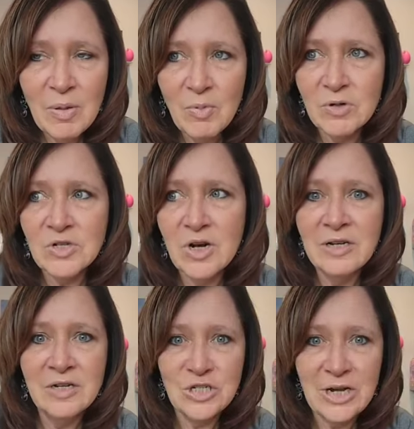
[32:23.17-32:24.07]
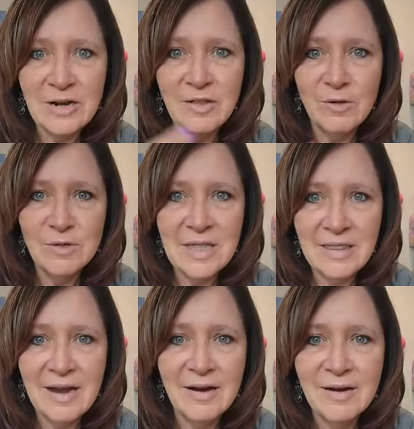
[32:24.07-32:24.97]
People are starting to share those
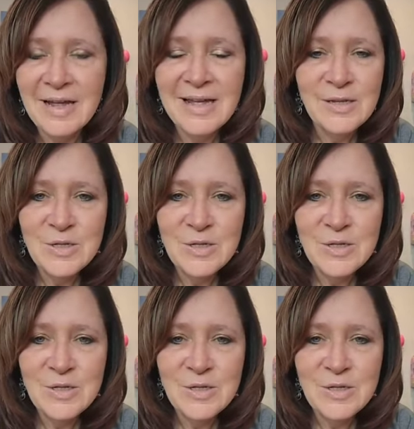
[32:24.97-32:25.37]
in there